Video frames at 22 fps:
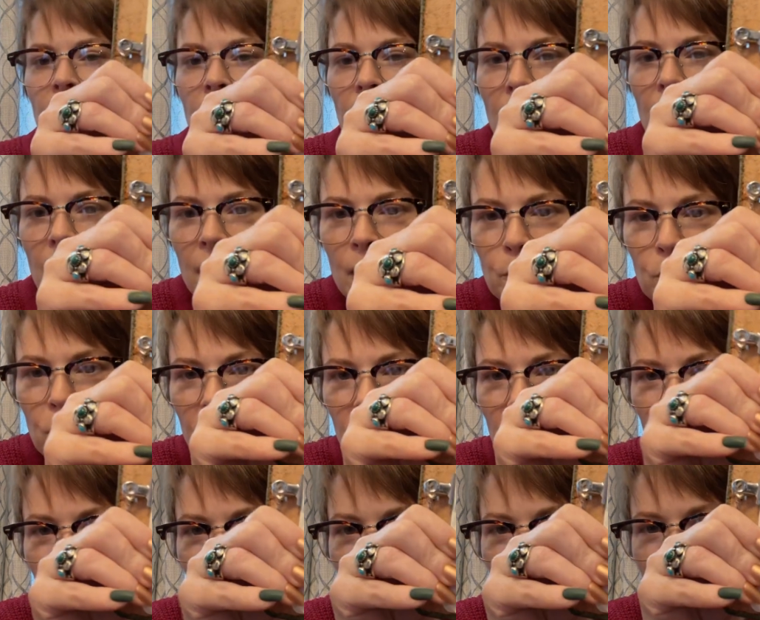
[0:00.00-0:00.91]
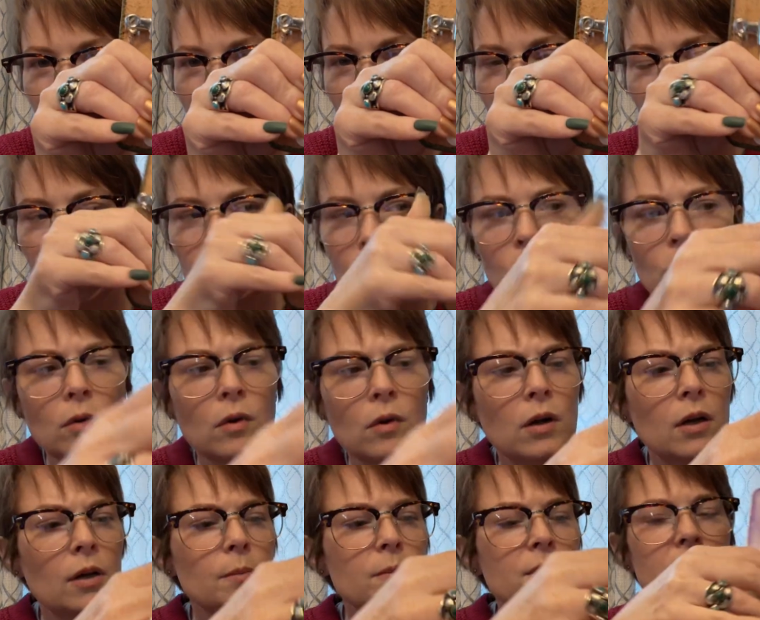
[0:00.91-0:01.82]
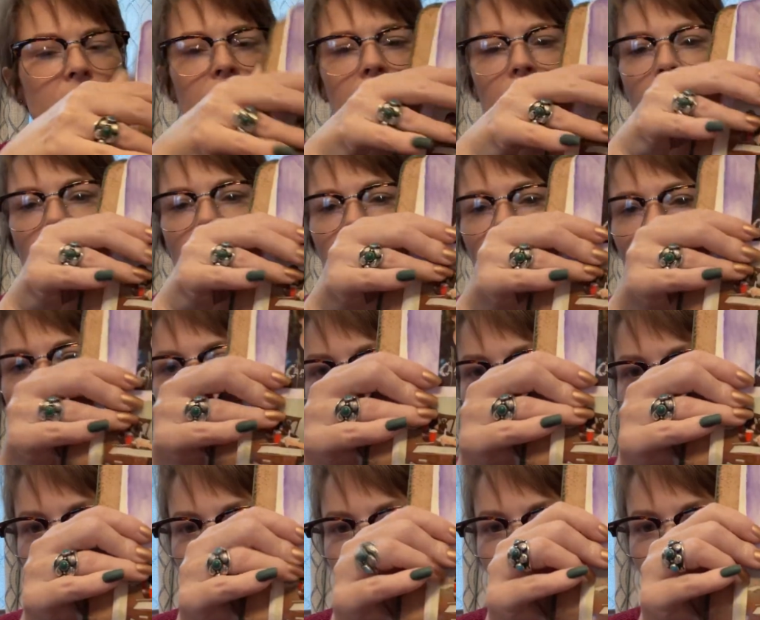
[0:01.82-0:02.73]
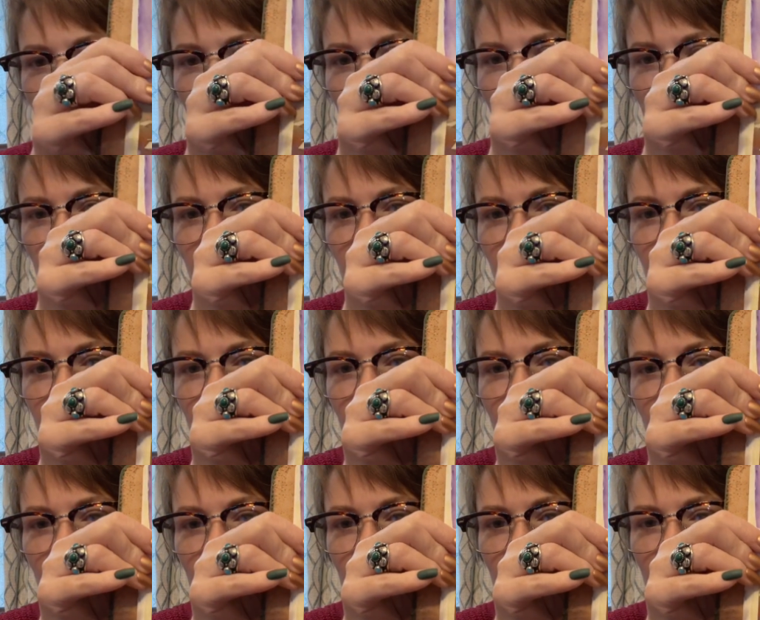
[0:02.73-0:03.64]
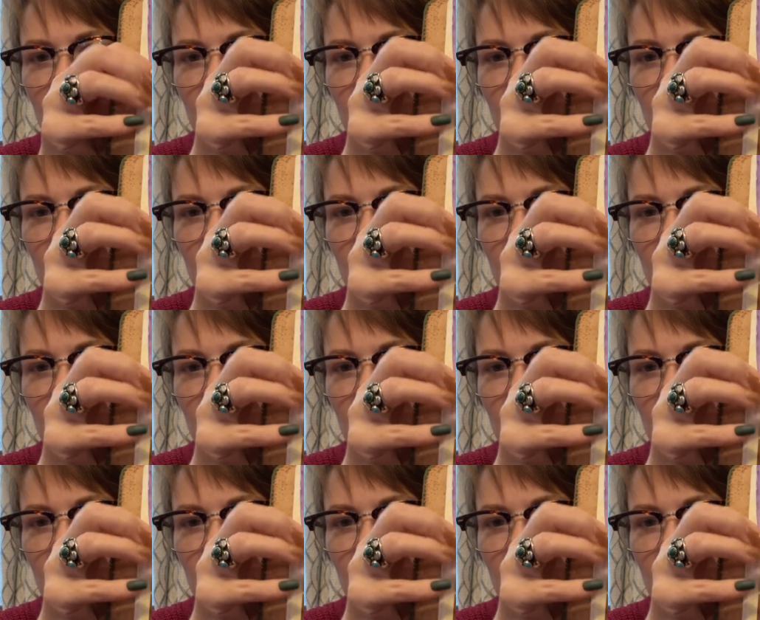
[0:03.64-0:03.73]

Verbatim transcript: and I put them in here, whoops. And then I put them in my thing.